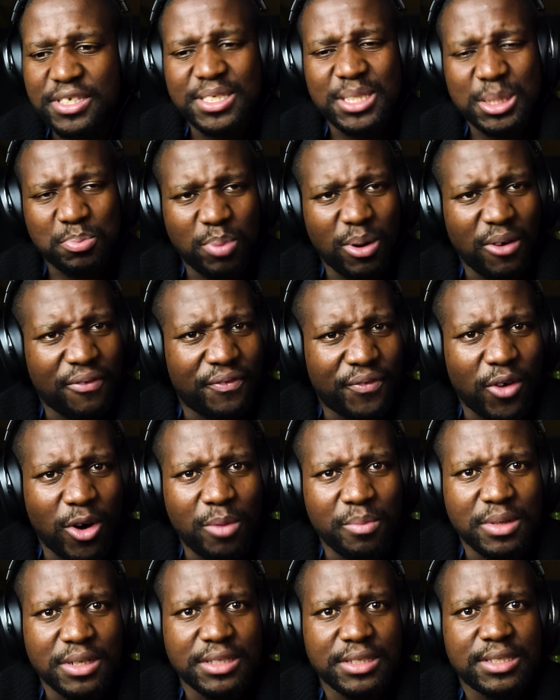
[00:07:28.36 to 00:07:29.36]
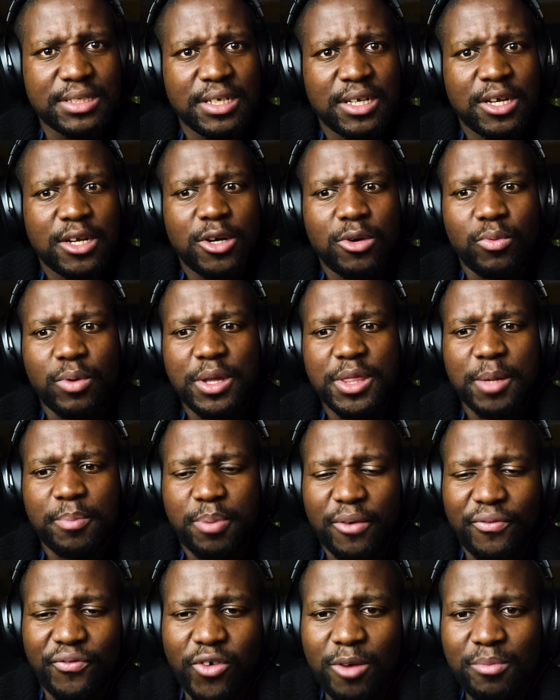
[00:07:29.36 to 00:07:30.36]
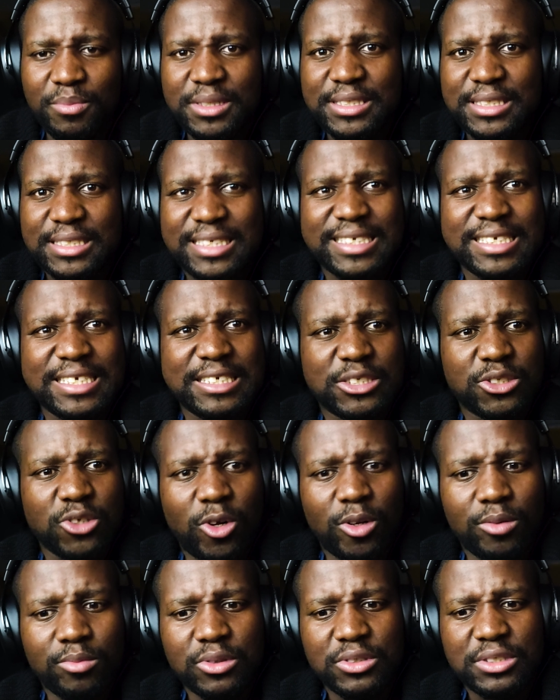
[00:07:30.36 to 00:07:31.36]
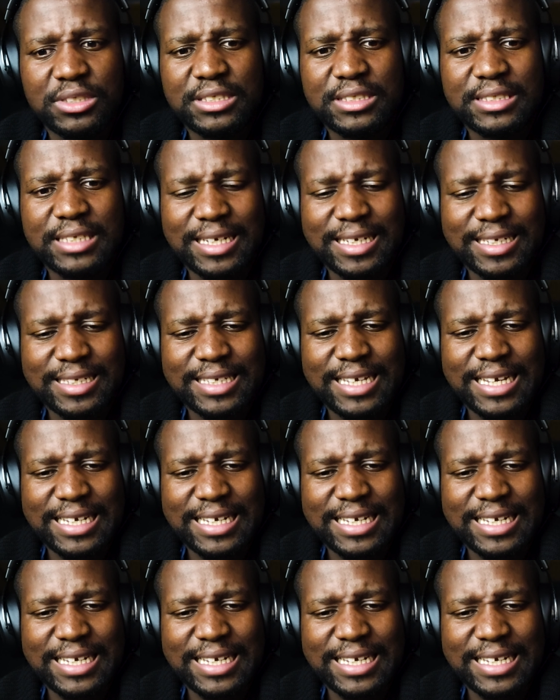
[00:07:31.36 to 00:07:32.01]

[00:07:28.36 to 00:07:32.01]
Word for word: this is performance where the performance is almost e